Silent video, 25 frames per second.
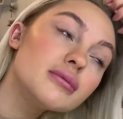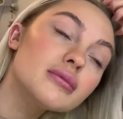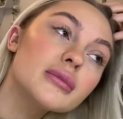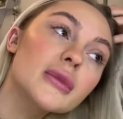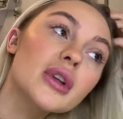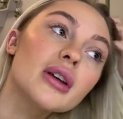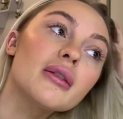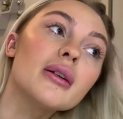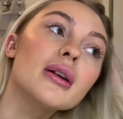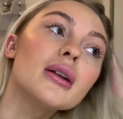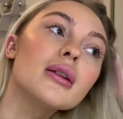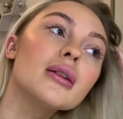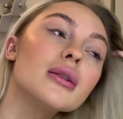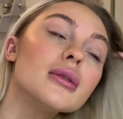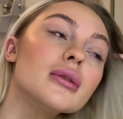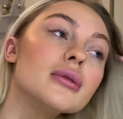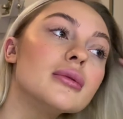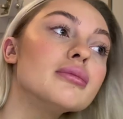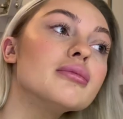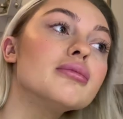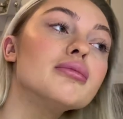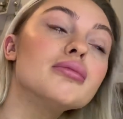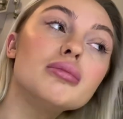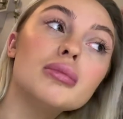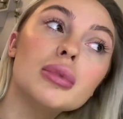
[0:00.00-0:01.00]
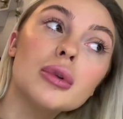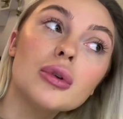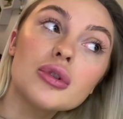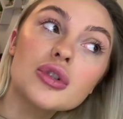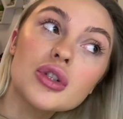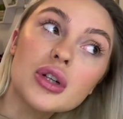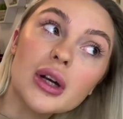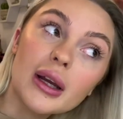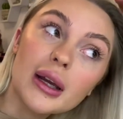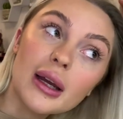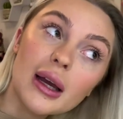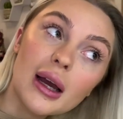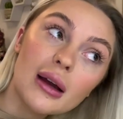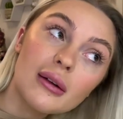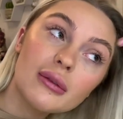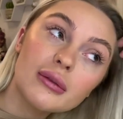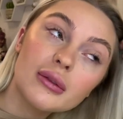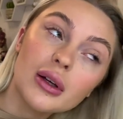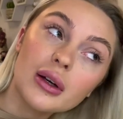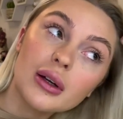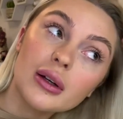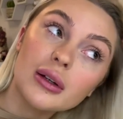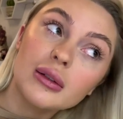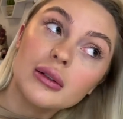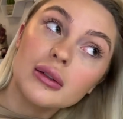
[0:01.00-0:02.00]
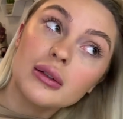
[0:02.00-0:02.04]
Give it a little blow dry after.